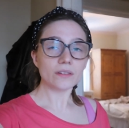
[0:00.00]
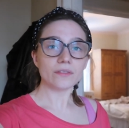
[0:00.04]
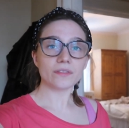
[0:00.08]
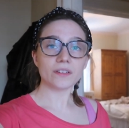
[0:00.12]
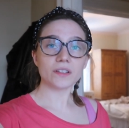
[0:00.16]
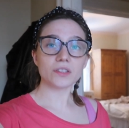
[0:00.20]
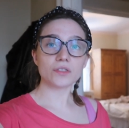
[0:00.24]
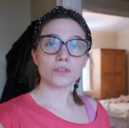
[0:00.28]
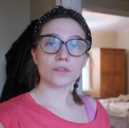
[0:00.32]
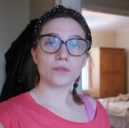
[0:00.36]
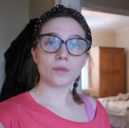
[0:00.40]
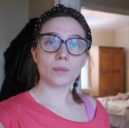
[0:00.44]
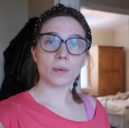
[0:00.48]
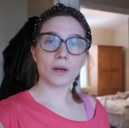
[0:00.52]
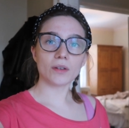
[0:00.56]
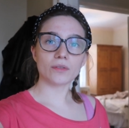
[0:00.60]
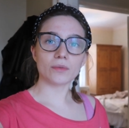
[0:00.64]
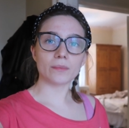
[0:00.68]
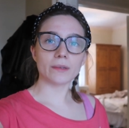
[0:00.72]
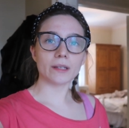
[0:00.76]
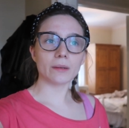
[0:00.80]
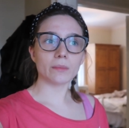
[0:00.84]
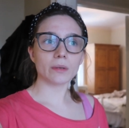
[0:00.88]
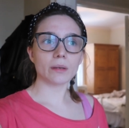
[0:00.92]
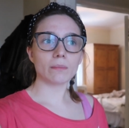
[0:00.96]
finish off the
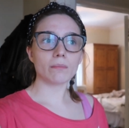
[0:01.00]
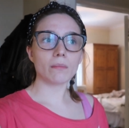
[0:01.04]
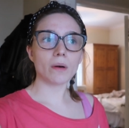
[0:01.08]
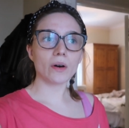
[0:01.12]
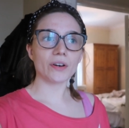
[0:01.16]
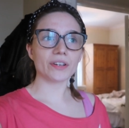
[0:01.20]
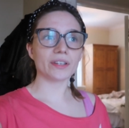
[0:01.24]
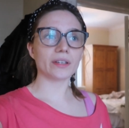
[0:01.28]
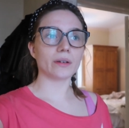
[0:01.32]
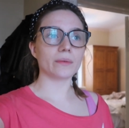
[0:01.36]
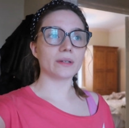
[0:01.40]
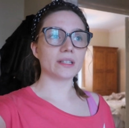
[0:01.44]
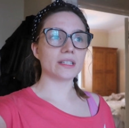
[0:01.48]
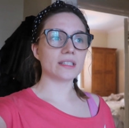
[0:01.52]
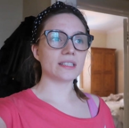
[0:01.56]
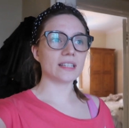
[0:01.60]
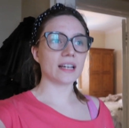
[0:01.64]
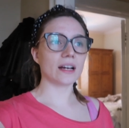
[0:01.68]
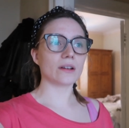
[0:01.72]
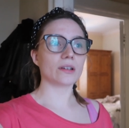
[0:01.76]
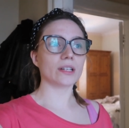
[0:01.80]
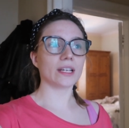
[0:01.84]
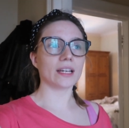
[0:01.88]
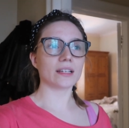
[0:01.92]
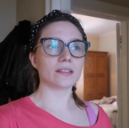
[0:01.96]
bathroom, then we might go into
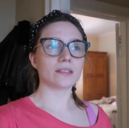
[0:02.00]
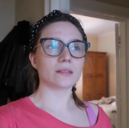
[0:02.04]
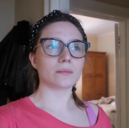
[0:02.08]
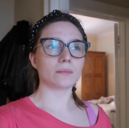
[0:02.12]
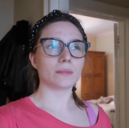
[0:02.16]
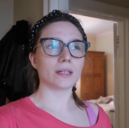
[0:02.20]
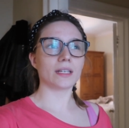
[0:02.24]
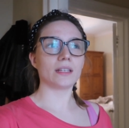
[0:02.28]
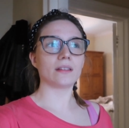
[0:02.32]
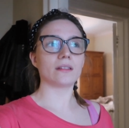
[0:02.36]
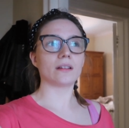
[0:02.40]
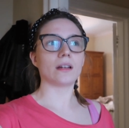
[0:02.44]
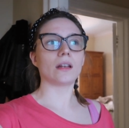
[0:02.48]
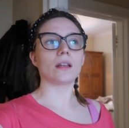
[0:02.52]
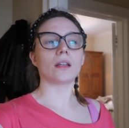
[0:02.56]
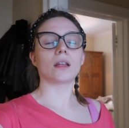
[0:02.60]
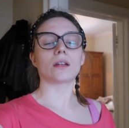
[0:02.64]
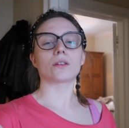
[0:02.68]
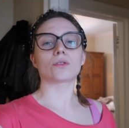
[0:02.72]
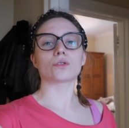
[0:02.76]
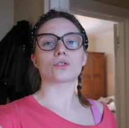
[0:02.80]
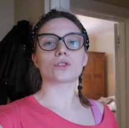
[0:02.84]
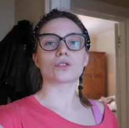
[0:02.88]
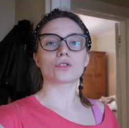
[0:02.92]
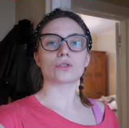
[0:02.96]
town and get some either
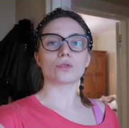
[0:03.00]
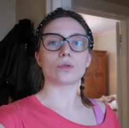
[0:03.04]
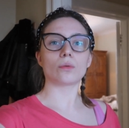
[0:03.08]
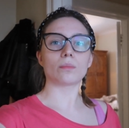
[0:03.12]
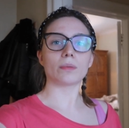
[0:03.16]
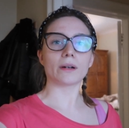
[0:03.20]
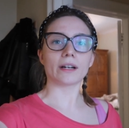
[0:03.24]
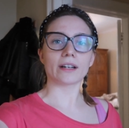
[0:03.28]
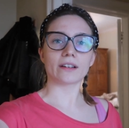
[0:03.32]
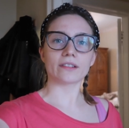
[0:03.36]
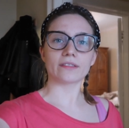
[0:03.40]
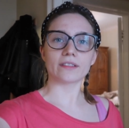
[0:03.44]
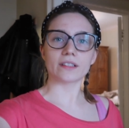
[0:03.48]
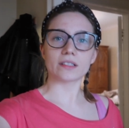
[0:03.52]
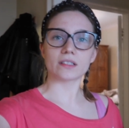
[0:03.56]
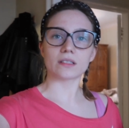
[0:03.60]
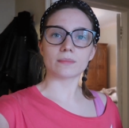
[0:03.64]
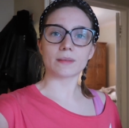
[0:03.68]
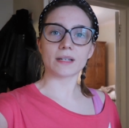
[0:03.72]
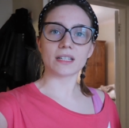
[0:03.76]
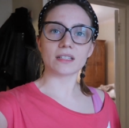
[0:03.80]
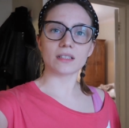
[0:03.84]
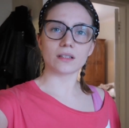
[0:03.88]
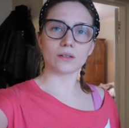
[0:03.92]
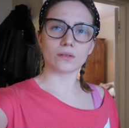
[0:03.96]
lunch or breakfast,
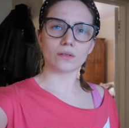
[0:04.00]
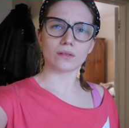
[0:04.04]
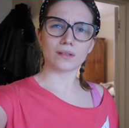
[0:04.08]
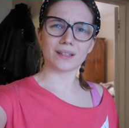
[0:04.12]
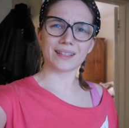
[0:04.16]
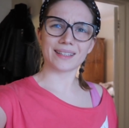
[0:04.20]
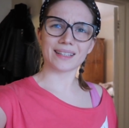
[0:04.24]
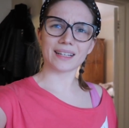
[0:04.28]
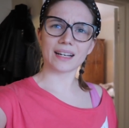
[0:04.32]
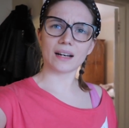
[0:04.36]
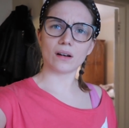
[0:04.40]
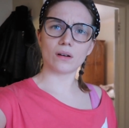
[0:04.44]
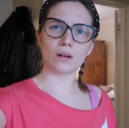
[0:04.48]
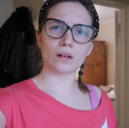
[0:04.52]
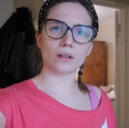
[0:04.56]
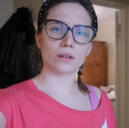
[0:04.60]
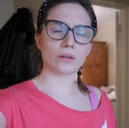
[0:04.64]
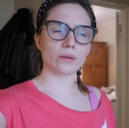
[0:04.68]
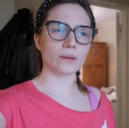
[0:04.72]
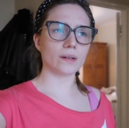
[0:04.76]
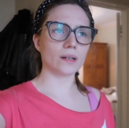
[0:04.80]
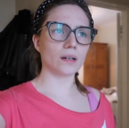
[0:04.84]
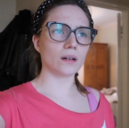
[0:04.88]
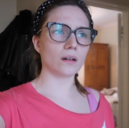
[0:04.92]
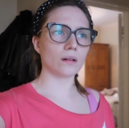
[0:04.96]
depending on like how
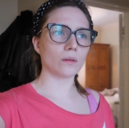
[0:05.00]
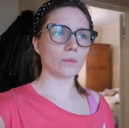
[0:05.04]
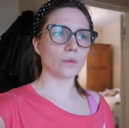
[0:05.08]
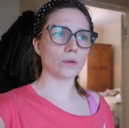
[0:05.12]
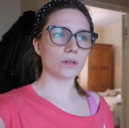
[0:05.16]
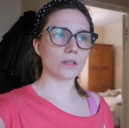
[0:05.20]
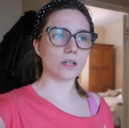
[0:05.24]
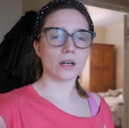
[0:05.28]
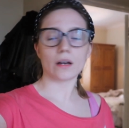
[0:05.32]
hungry we are at what